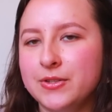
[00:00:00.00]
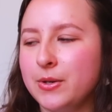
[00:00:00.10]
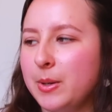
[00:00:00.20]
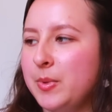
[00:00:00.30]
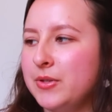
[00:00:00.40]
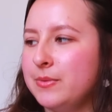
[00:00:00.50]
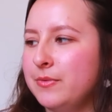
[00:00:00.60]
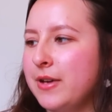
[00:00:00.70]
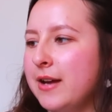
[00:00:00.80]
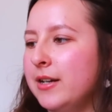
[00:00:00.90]
so I've put some
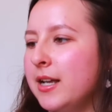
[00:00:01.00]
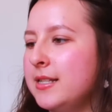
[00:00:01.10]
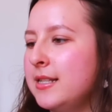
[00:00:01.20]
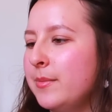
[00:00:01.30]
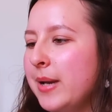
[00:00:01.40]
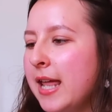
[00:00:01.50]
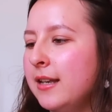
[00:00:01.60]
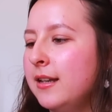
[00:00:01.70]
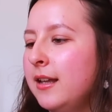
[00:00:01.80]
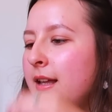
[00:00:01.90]
fairy lights in the plant.